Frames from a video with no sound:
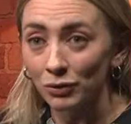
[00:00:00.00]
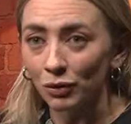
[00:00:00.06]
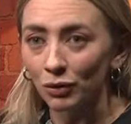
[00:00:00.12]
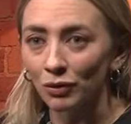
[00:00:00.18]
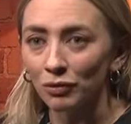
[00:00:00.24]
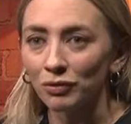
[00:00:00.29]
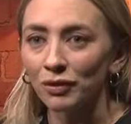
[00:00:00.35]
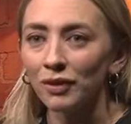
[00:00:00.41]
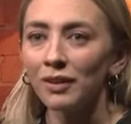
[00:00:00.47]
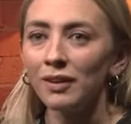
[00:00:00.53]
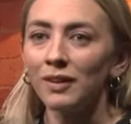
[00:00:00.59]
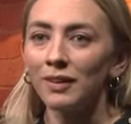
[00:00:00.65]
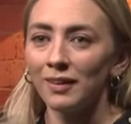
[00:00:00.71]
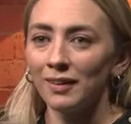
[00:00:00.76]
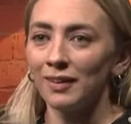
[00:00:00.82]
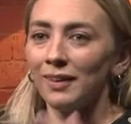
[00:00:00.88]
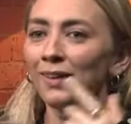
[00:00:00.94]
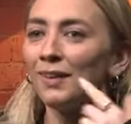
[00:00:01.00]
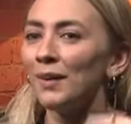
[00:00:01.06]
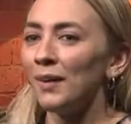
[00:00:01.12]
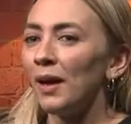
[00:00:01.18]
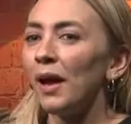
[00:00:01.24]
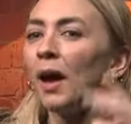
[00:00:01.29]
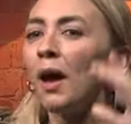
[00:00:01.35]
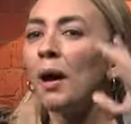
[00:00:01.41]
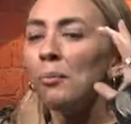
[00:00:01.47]
of.
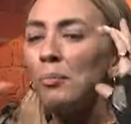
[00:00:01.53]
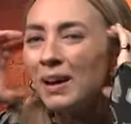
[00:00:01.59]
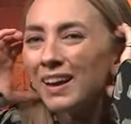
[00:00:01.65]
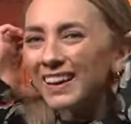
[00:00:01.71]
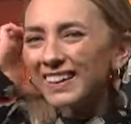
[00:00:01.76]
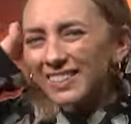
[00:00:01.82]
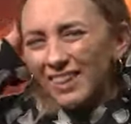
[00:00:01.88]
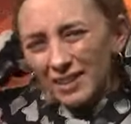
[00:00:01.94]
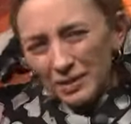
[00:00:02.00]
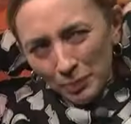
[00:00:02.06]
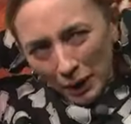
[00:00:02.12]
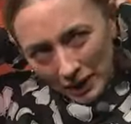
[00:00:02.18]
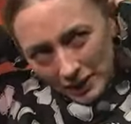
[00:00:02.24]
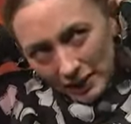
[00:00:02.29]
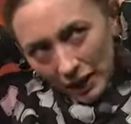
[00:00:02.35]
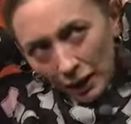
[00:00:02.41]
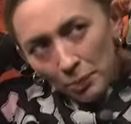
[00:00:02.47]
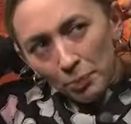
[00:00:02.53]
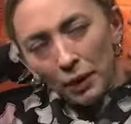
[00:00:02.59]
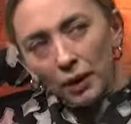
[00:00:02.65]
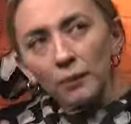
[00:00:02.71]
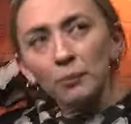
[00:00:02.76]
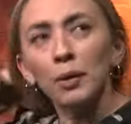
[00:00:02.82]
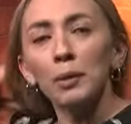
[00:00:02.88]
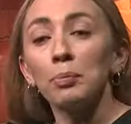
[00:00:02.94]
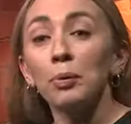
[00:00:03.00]
Okay. But it does matter.
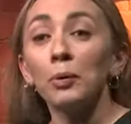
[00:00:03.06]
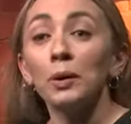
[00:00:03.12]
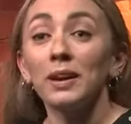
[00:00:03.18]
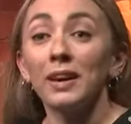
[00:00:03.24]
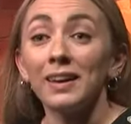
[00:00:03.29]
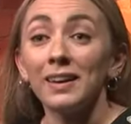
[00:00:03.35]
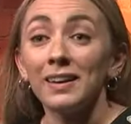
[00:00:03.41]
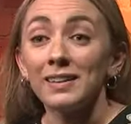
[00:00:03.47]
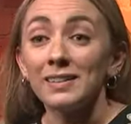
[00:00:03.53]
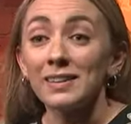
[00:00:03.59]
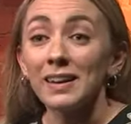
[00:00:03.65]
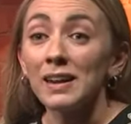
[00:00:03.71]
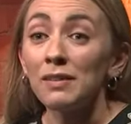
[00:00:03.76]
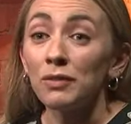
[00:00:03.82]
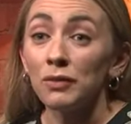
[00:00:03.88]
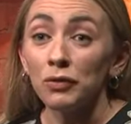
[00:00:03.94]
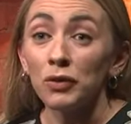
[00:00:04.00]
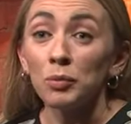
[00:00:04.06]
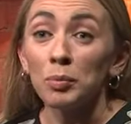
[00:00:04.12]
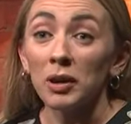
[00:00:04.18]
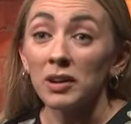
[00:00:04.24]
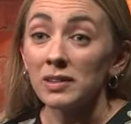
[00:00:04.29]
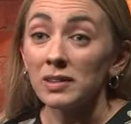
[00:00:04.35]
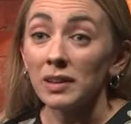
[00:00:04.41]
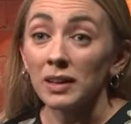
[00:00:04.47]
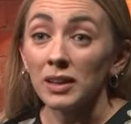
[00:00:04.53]
But my point is, even if you buy
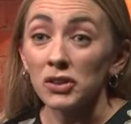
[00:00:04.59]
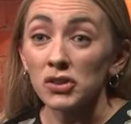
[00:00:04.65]
something